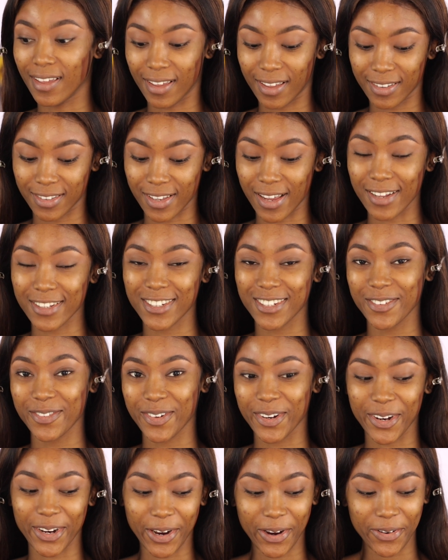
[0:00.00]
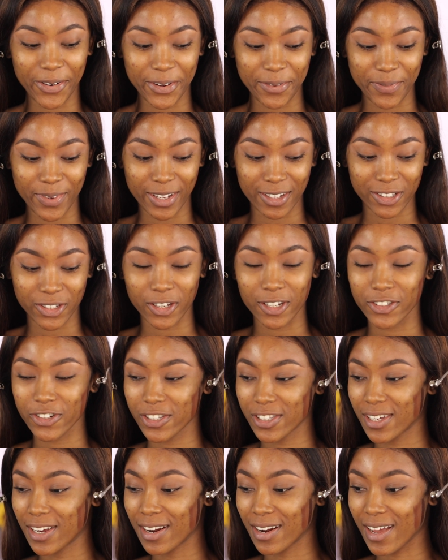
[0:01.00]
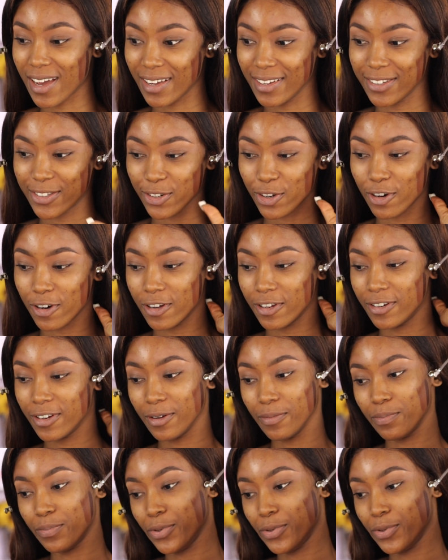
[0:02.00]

It's actually very creamy, so it just glides on